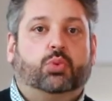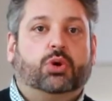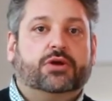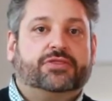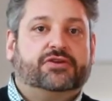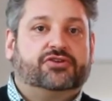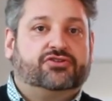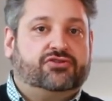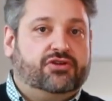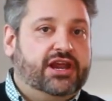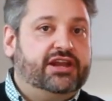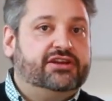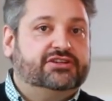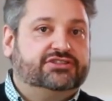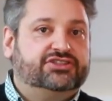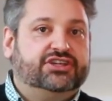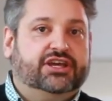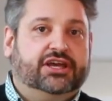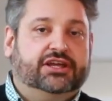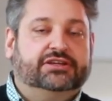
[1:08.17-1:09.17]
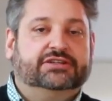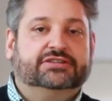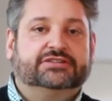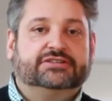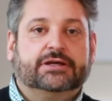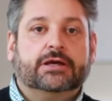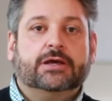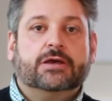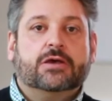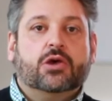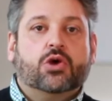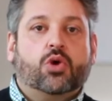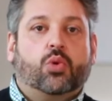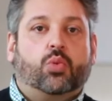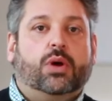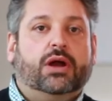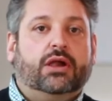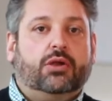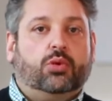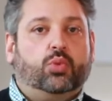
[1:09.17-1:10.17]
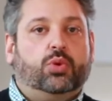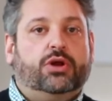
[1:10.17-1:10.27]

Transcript: What the trainer said is, well,